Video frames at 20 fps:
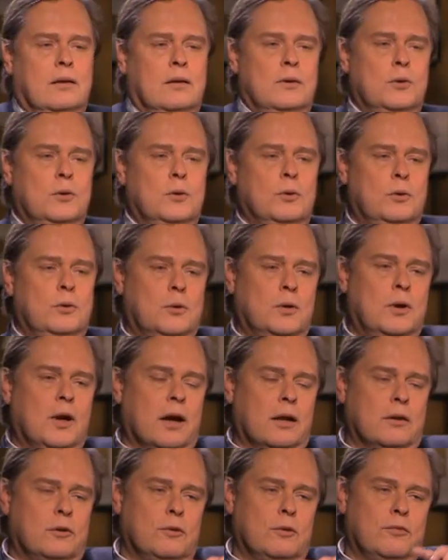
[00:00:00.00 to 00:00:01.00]

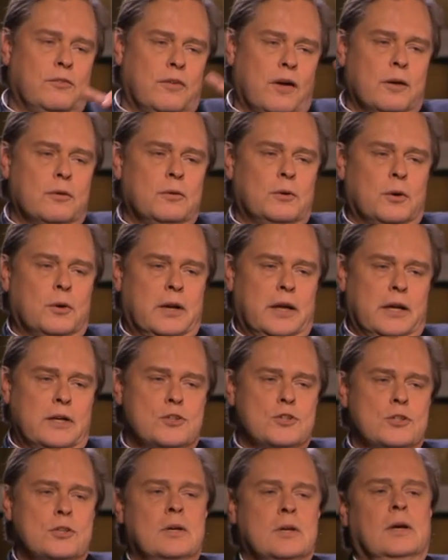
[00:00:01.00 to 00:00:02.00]
you found your
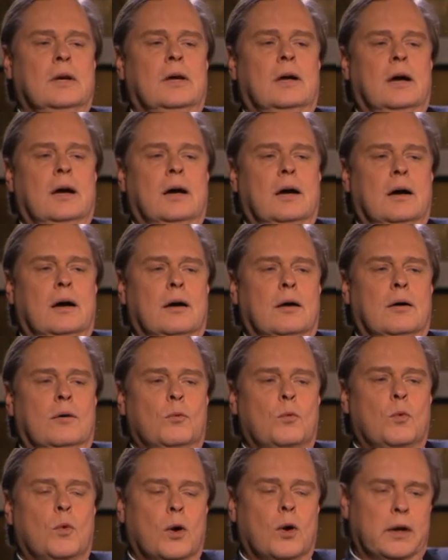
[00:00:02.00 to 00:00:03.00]
niche
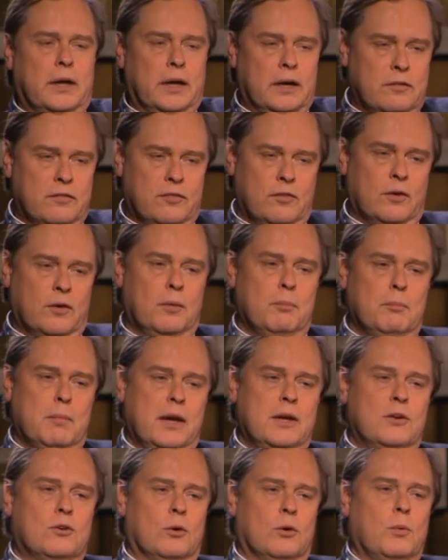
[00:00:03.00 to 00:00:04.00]
working for a
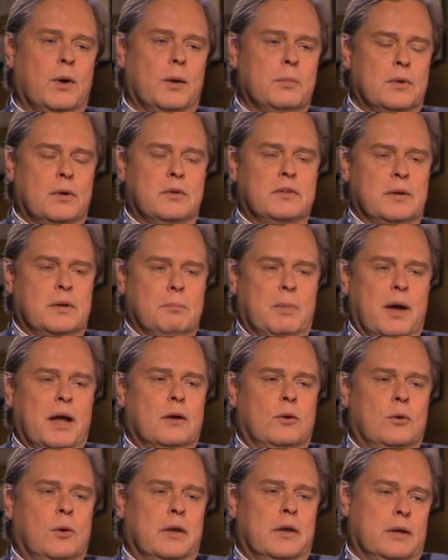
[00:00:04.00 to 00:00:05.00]
major website.
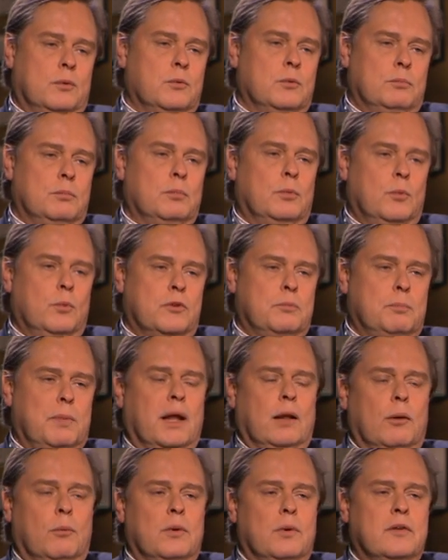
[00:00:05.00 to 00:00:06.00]
Simpatico, I think, was
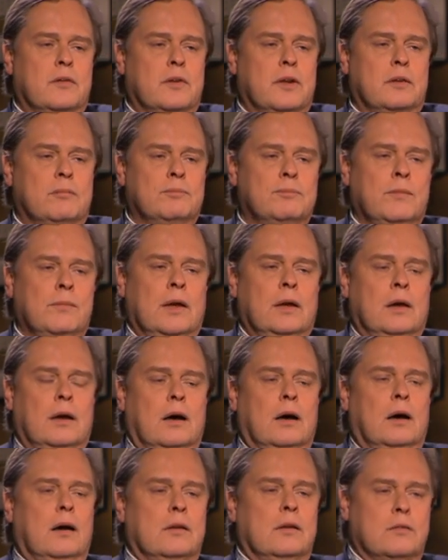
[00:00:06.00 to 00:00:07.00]
Bell, wasn't
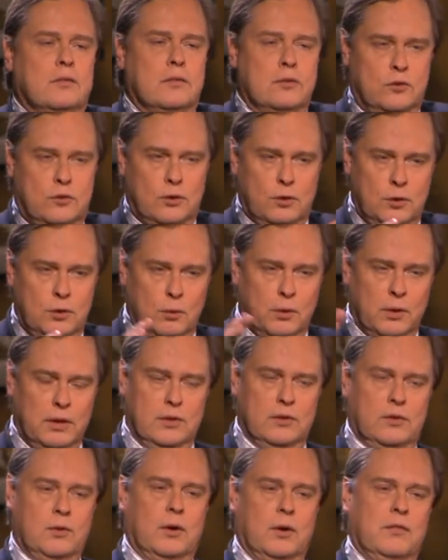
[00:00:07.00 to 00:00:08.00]
it? So you were
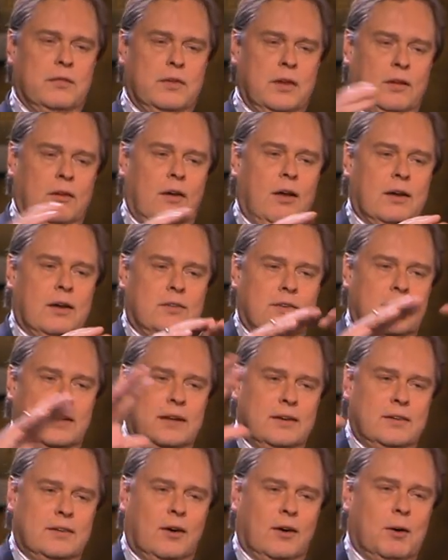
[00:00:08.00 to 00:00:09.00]
in sort of lost in
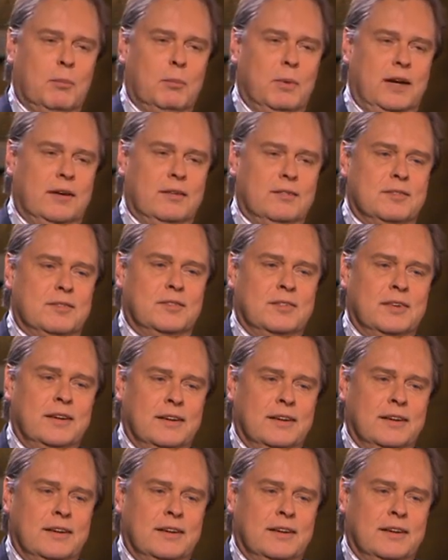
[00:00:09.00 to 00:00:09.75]
this army of